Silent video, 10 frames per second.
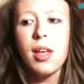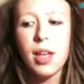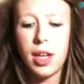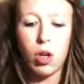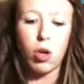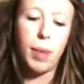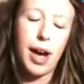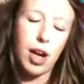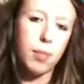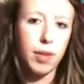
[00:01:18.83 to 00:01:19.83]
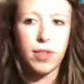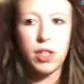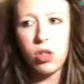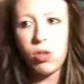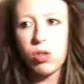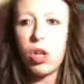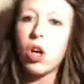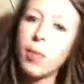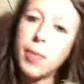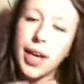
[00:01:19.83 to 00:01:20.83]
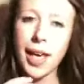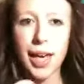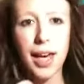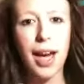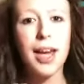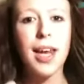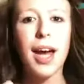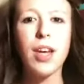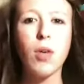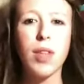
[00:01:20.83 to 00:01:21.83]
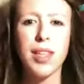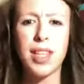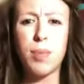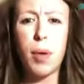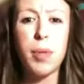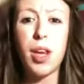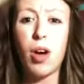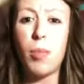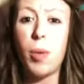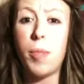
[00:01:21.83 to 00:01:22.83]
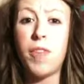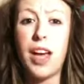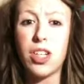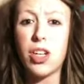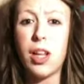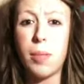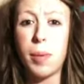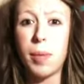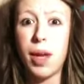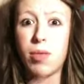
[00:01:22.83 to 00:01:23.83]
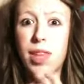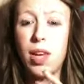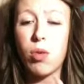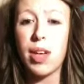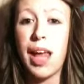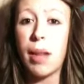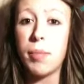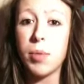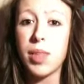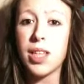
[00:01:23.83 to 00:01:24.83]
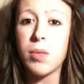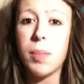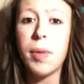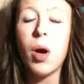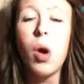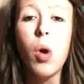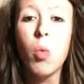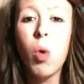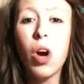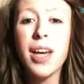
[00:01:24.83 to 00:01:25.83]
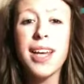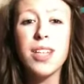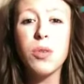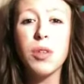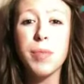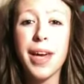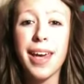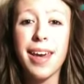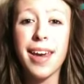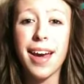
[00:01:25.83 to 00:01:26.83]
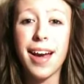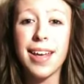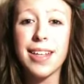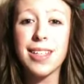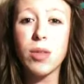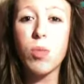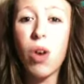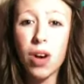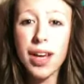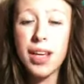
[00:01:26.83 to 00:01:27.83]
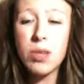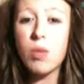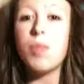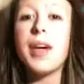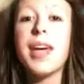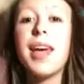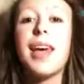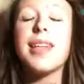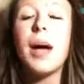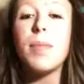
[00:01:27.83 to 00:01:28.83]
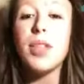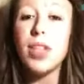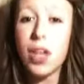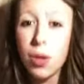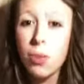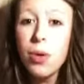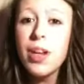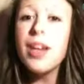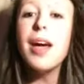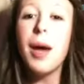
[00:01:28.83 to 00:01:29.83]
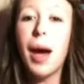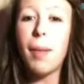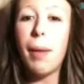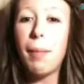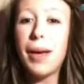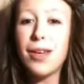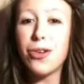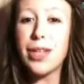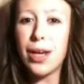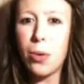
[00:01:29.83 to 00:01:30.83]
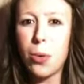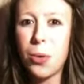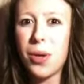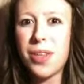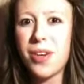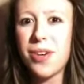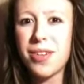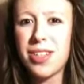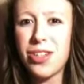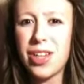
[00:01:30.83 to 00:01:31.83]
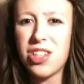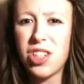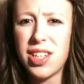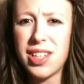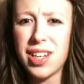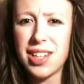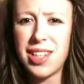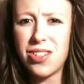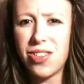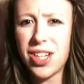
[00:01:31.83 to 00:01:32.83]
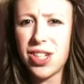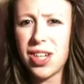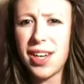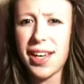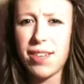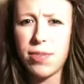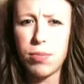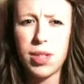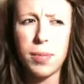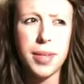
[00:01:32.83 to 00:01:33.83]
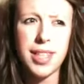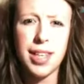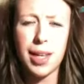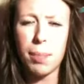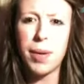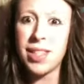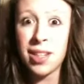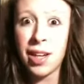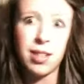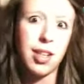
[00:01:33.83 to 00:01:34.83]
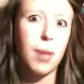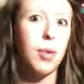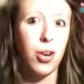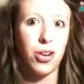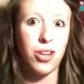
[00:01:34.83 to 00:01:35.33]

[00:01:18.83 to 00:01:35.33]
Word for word: kind of go back on my videos and look at my hair. And I know that there's probably a lot more professional people out there who can help me with this one. But what can I do with my hair, guys? What can I do with my hair? It's up to you. Um, I might not take all your suggestions into consideration. Like if somebody says like buzz cut, I'm not